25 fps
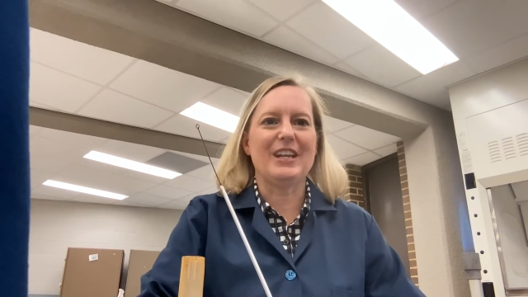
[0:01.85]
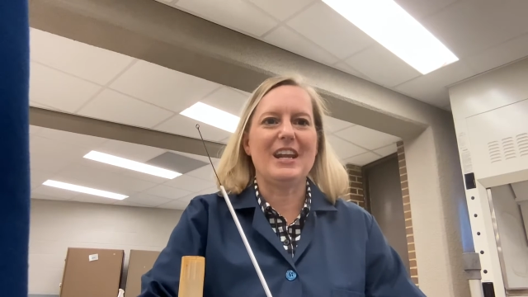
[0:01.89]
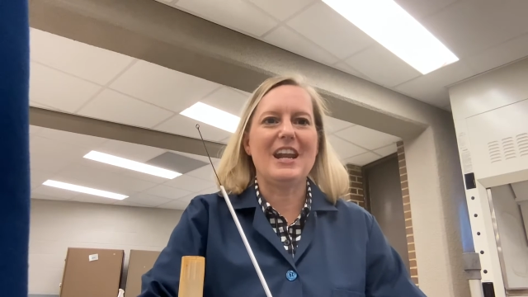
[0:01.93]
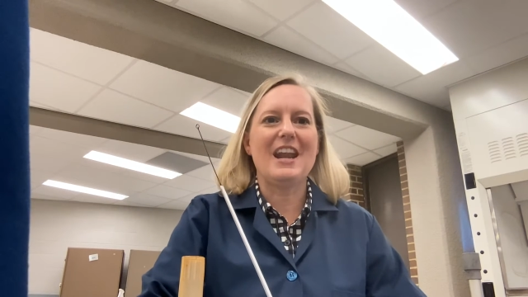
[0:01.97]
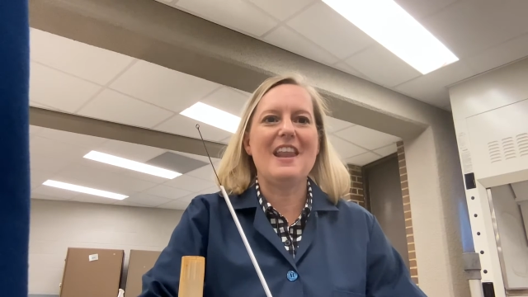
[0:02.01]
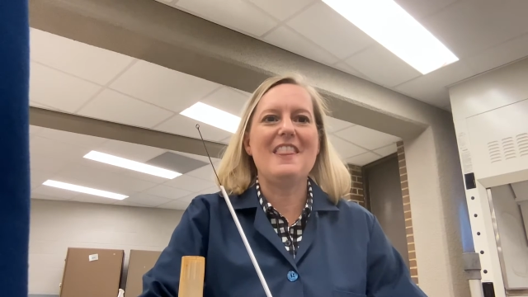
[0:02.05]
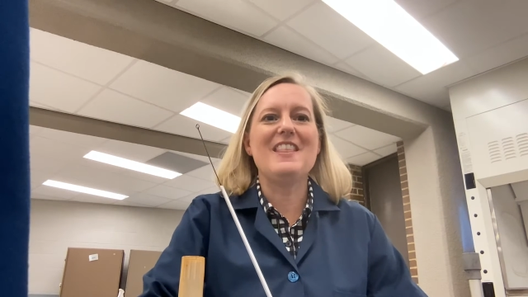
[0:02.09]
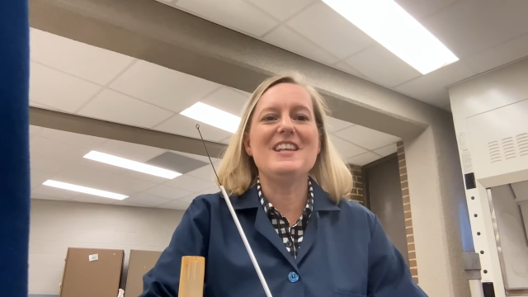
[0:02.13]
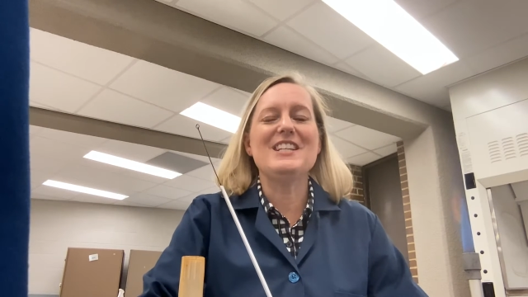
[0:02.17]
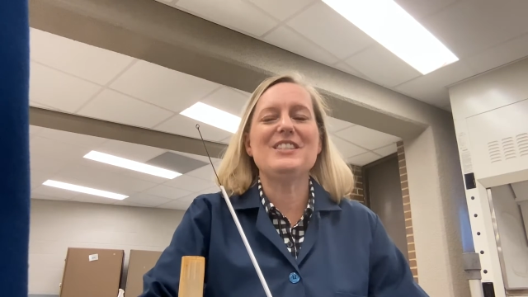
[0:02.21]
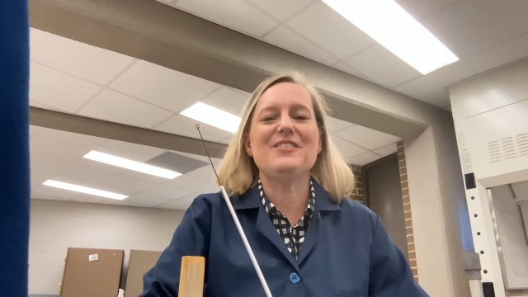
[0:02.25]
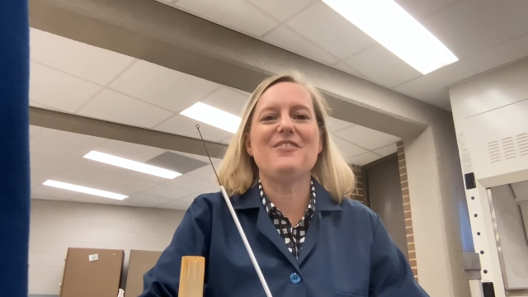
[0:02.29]
and in
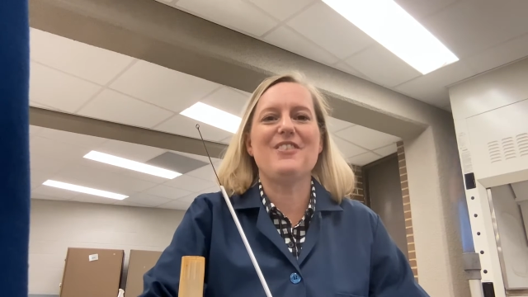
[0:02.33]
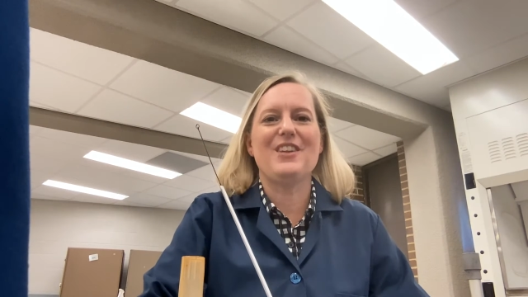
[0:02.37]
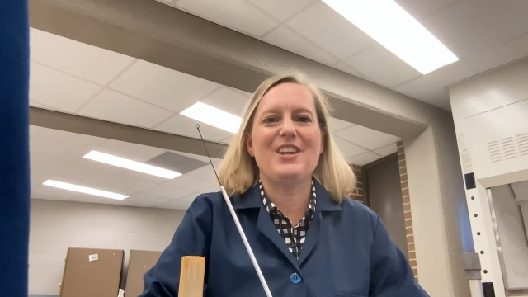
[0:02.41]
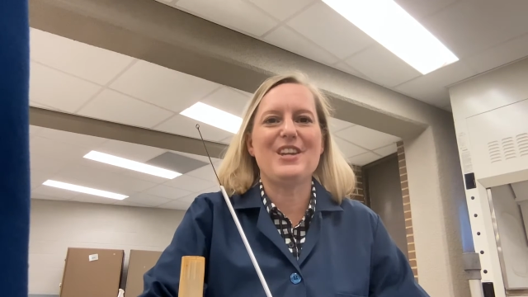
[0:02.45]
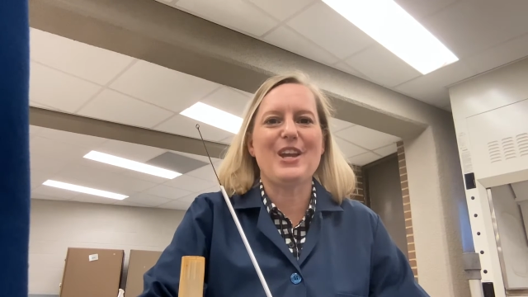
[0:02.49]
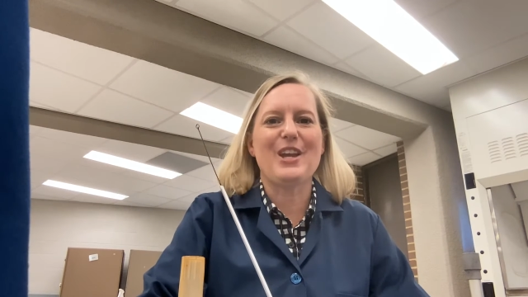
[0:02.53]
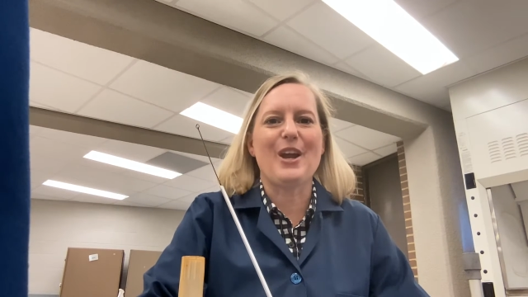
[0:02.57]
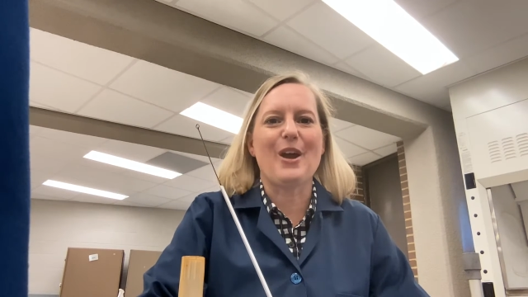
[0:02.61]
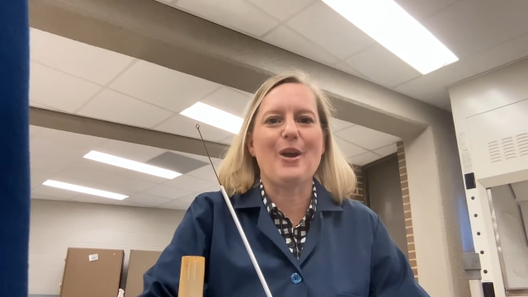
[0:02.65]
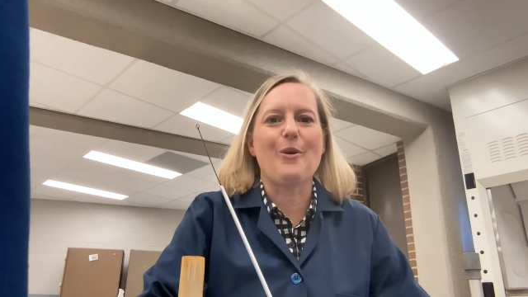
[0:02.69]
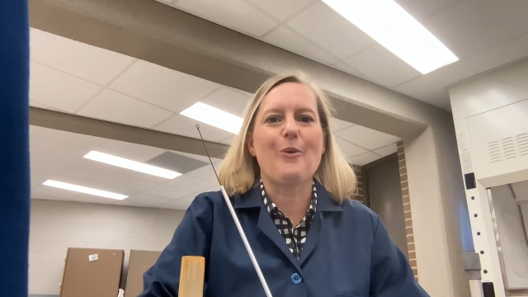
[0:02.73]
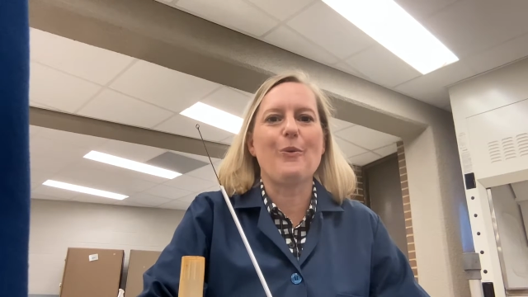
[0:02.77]
this
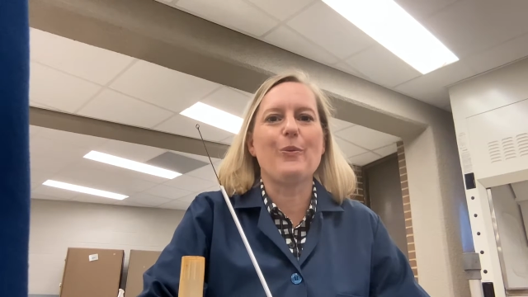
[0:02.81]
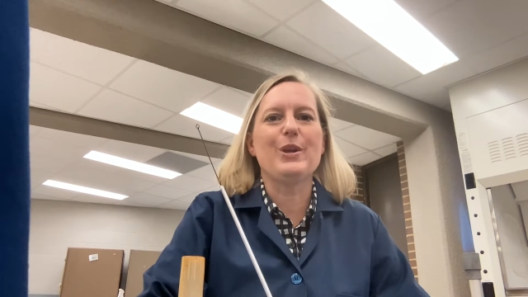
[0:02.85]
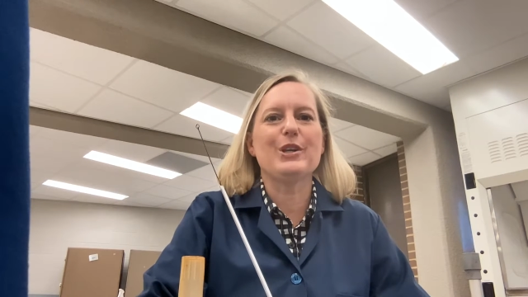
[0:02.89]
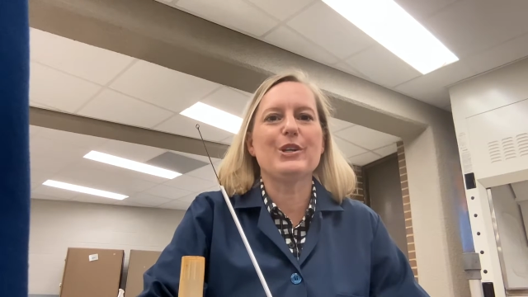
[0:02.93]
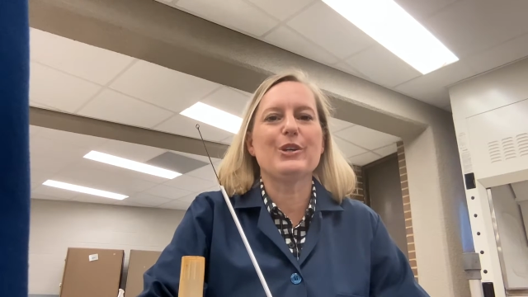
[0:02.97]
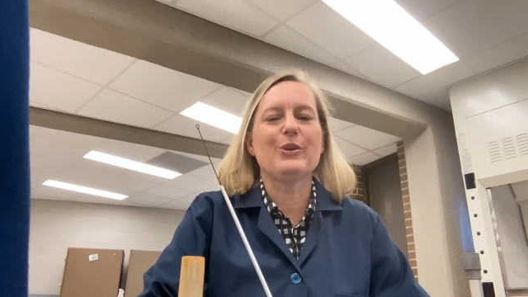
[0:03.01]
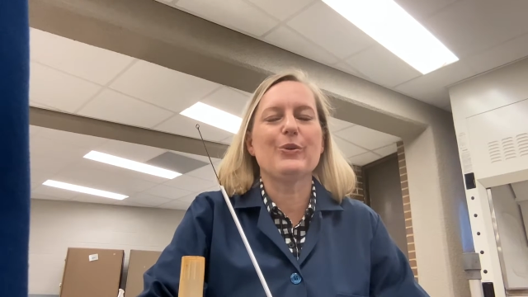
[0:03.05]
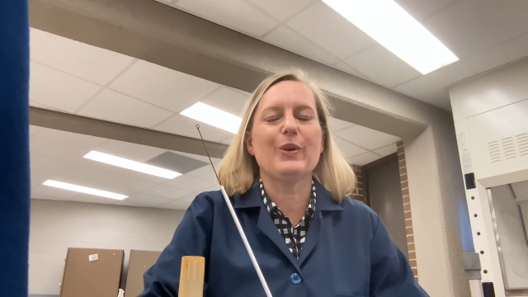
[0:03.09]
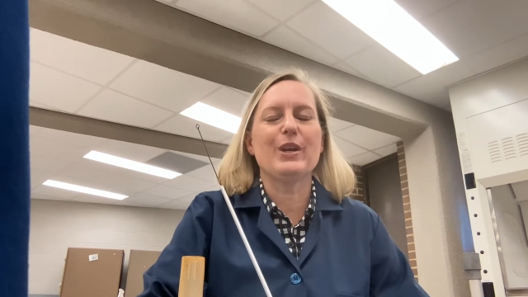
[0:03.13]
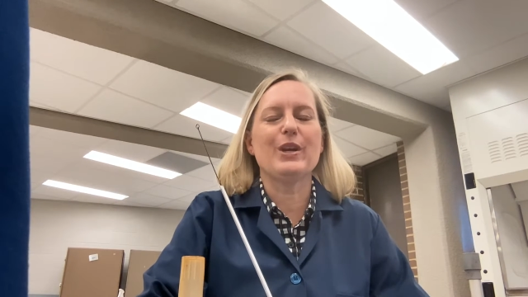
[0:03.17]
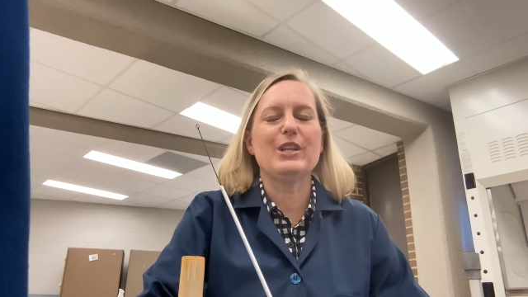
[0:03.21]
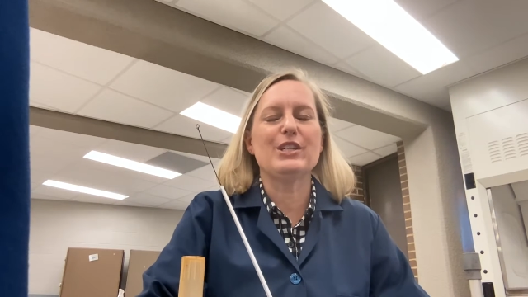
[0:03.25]
video we are
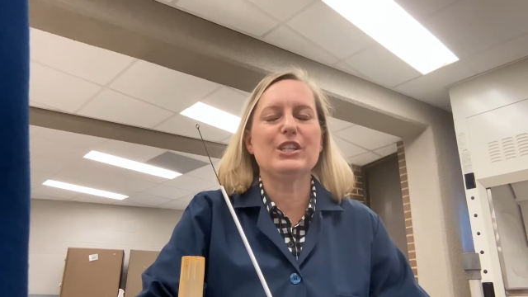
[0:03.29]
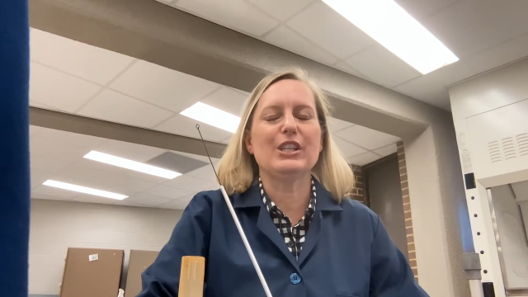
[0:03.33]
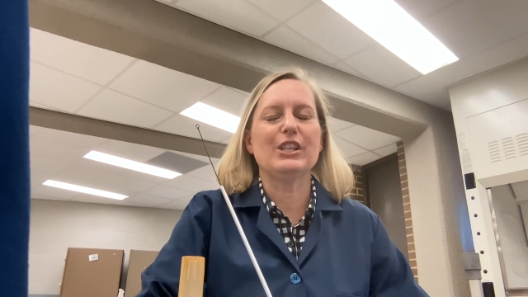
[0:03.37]
going to